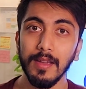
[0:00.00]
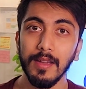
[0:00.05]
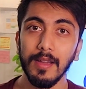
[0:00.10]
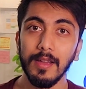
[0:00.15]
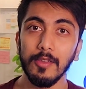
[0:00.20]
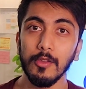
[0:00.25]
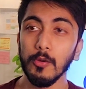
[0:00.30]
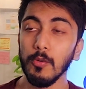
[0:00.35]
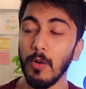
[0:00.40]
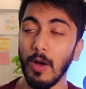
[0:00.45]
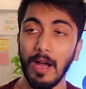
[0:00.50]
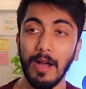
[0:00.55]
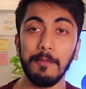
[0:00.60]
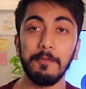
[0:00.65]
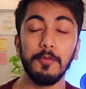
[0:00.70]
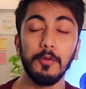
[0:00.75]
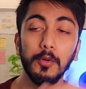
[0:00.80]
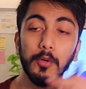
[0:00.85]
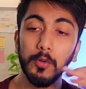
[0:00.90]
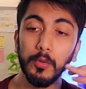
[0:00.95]
You
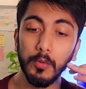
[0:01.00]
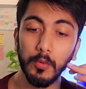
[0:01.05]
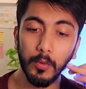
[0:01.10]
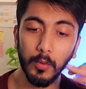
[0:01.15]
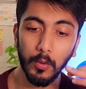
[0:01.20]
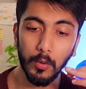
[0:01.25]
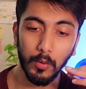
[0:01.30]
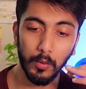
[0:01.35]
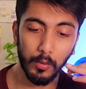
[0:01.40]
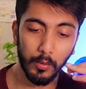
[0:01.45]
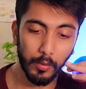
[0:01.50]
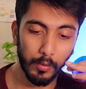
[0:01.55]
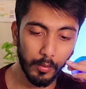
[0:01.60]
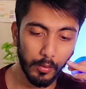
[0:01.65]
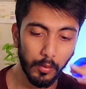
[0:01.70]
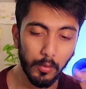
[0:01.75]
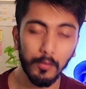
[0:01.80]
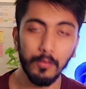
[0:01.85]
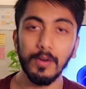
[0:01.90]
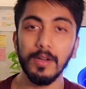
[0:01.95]
have to do
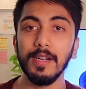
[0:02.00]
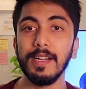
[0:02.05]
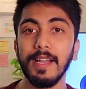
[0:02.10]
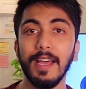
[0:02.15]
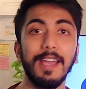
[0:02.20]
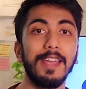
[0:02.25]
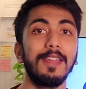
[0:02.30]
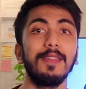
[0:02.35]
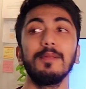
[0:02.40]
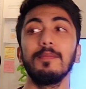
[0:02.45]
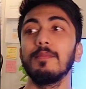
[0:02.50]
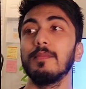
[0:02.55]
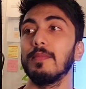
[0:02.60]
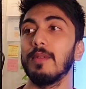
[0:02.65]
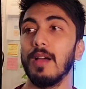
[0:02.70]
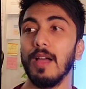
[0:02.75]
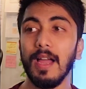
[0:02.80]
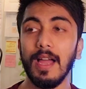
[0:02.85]
overtime,